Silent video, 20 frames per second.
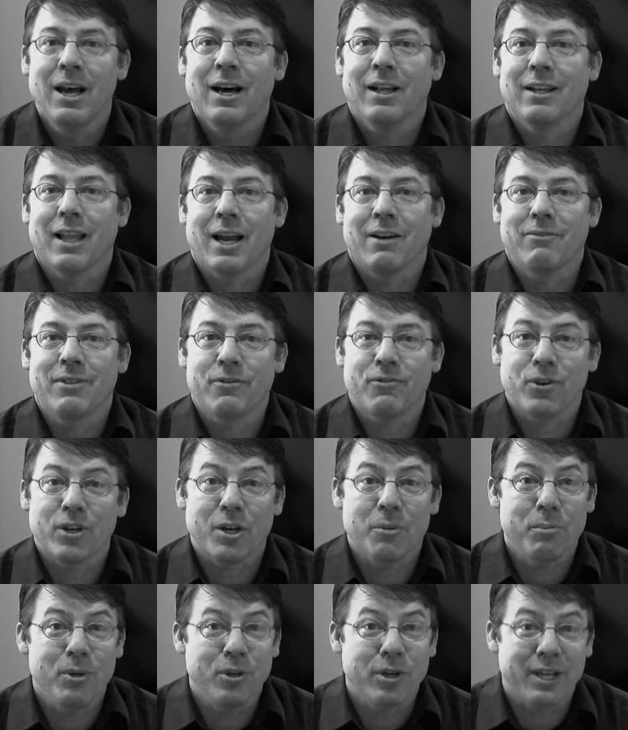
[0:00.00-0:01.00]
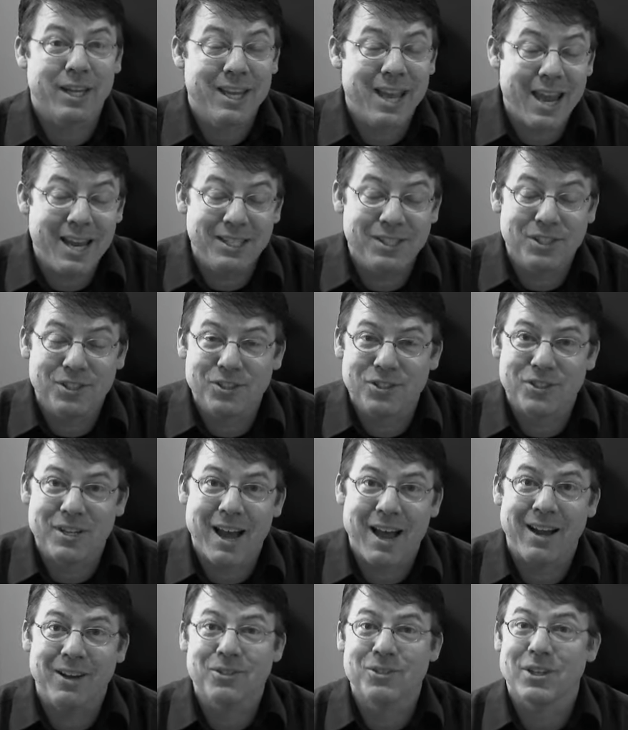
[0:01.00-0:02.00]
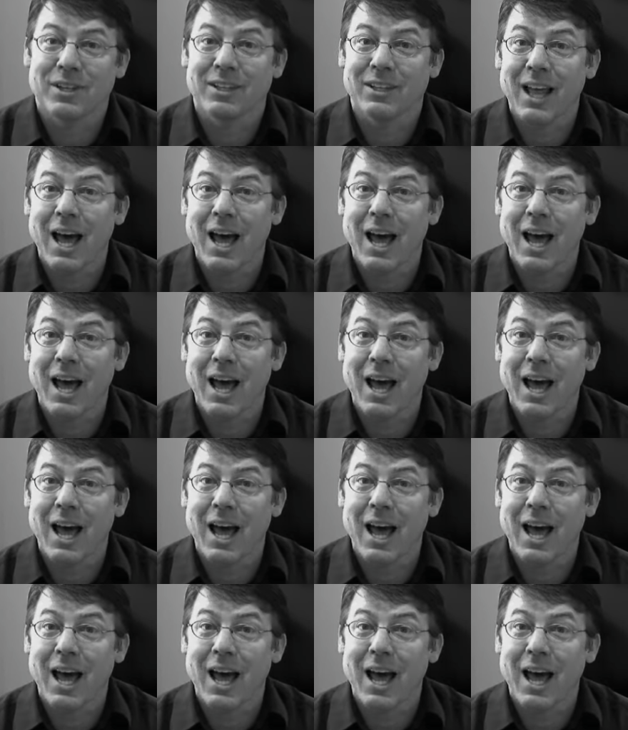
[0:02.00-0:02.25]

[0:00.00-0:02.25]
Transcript: a lot of different communication styles, and a